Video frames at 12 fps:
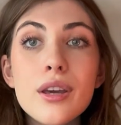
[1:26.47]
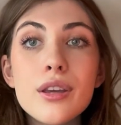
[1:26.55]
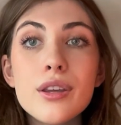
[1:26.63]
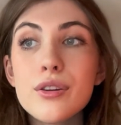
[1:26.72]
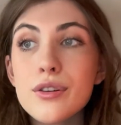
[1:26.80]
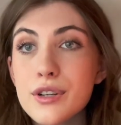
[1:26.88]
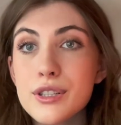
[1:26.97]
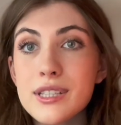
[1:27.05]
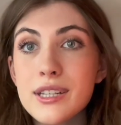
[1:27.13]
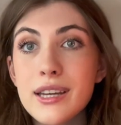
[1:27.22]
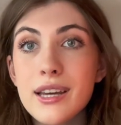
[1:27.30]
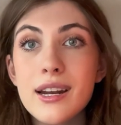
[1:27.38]

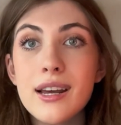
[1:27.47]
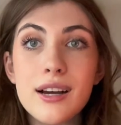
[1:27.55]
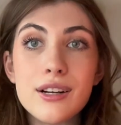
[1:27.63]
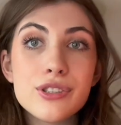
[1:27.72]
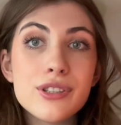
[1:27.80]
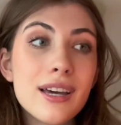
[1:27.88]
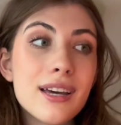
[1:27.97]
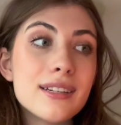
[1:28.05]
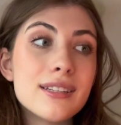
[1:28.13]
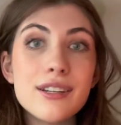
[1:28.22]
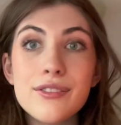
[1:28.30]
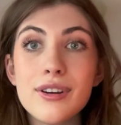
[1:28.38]
university, and I actually had a
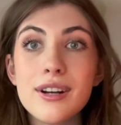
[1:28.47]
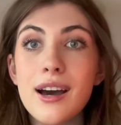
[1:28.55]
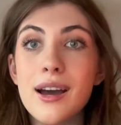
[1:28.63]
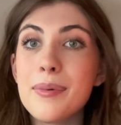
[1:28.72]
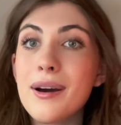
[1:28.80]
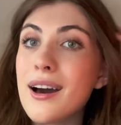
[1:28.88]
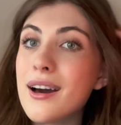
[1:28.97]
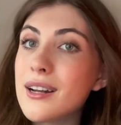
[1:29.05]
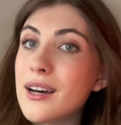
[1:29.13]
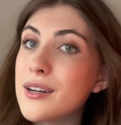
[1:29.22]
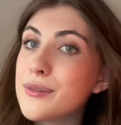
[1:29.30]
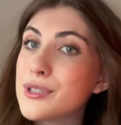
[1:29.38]
different
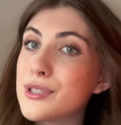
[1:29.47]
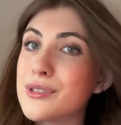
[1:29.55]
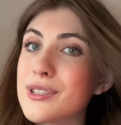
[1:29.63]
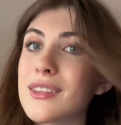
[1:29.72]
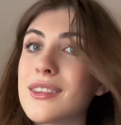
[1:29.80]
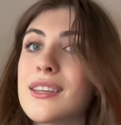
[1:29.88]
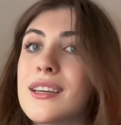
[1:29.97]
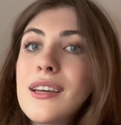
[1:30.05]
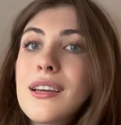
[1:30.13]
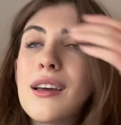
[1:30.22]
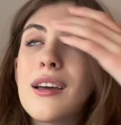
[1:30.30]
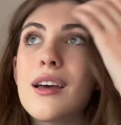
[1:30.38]
iPad. I was using
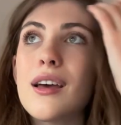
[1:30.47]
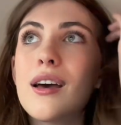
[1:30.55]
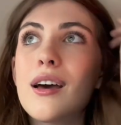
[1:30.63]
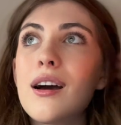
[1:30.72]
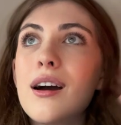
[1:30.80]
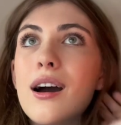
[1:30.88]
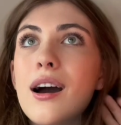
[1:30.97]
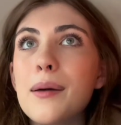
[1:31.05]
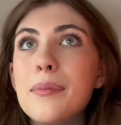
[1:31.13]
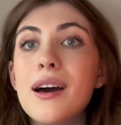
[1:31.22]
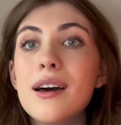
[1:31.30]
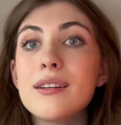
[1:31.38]
the
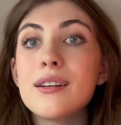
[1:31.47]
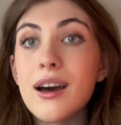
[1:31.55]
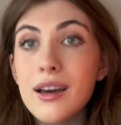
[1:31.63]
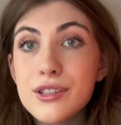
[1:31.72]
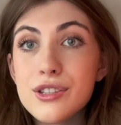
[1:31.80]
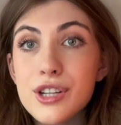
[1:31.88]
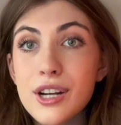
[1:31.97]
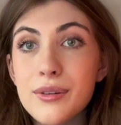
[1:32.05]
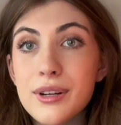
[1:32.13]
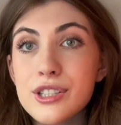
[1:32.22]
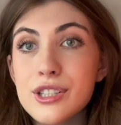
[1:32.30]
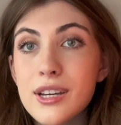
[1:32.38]
iPad 9th
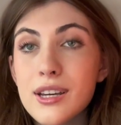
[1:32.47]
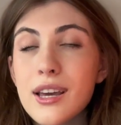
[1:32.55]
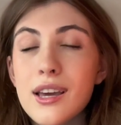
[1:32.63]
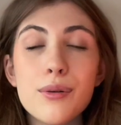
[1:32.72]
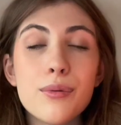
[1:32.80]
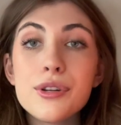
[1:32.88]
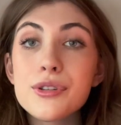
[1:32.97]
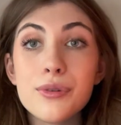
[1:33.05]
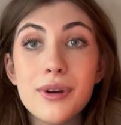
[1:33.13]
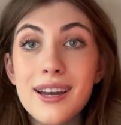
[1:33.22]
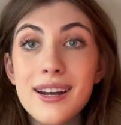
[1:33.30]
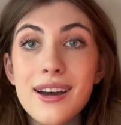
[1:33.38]
generation, and it works
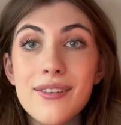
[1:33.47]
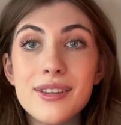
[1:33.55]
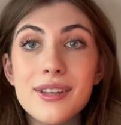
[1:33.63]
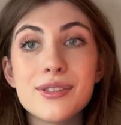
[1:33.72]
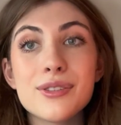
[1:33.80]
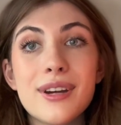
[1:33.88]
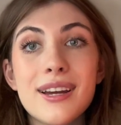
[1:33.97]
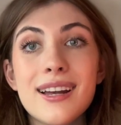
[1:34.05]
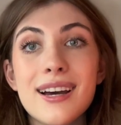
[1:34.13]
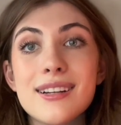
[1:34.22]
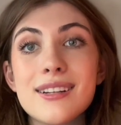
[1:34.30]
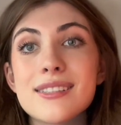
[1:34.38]
great. Everything was
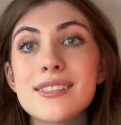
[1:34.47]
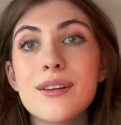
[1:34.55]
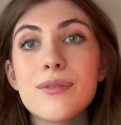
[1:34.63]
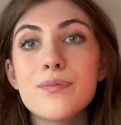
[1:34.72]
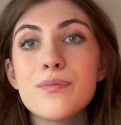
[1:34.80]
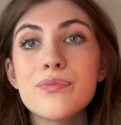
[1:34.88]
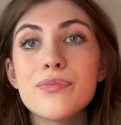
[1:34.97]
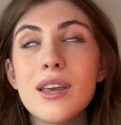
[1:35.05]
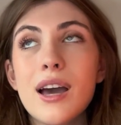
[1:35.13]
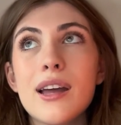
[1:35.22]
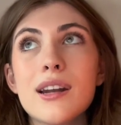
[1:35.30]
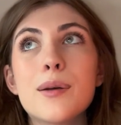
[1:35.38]
great. I
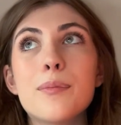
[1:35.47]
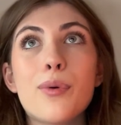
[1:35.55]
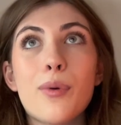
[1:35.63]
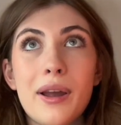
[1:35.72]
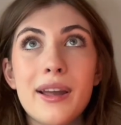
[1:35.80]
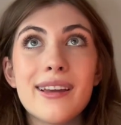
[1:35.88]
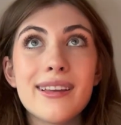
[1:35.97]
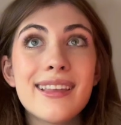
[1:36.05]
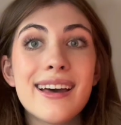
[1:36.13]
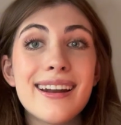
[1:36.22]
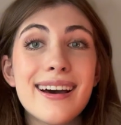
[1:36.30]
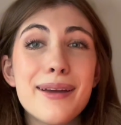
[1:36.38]
ended up breaking
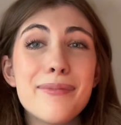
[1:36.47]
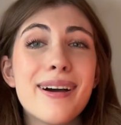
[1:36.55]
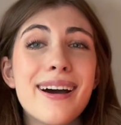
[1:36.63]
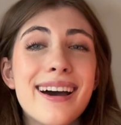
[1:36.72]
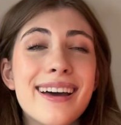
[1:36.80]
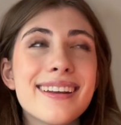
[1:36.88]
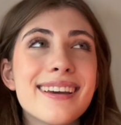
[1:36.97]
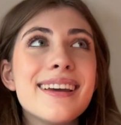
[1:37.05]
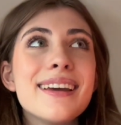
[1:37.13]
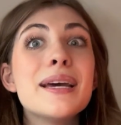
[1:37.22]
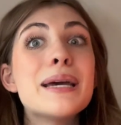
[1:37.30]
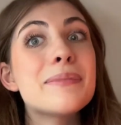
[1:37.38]
the iPad
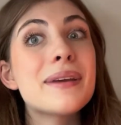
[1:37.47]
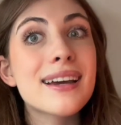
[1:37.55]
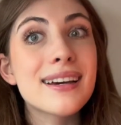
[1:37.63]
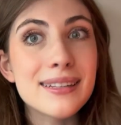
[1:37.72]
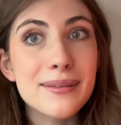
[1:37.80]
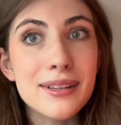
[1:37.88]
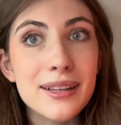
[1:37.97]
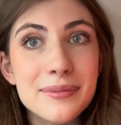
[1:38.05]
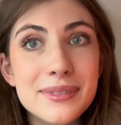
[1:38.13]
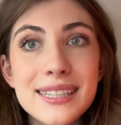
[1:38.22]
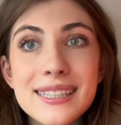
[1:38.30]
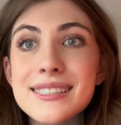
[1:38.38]
because I'm
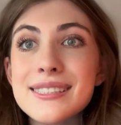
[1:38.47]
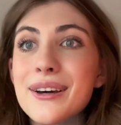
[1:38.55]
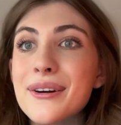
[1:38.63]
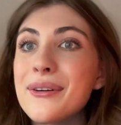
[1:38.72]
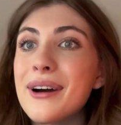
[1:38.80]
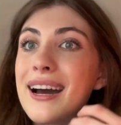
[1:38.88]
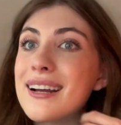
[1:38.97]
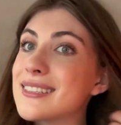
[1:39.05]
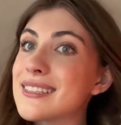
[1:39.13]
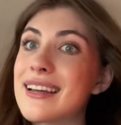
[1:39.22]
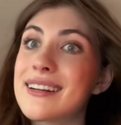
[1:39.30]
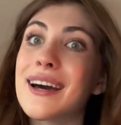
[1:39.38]
clumsy, so I
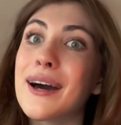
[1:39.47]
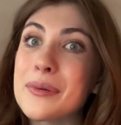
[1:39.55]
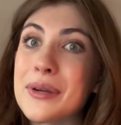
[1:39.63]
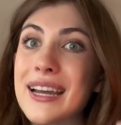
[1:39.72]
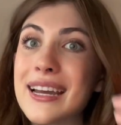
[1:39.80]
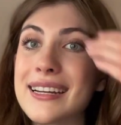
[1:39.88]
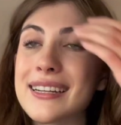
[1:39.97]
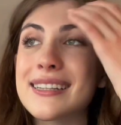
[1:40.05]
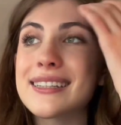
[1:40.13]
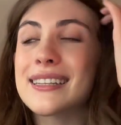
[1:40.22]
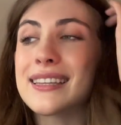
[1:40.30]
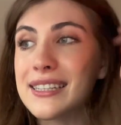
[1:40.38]
decided to
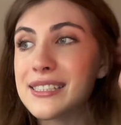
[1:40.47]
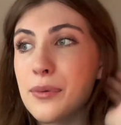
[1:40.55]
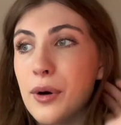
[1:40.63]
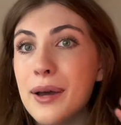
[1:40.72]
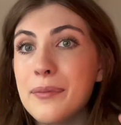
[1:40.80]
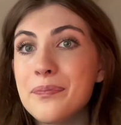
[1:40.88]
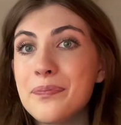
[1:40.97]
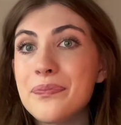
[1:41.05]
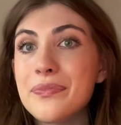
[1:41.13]
upgrade to this one,